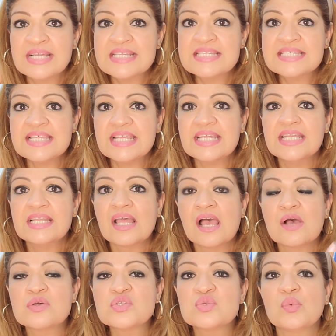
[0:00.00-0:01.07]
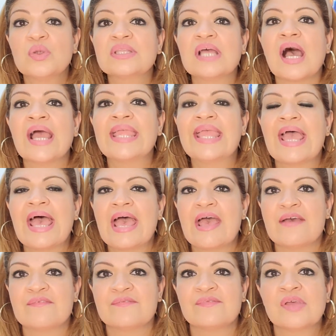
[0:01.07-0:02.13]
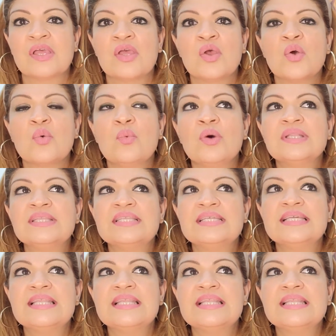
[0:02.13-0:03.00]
Second house, what I have, what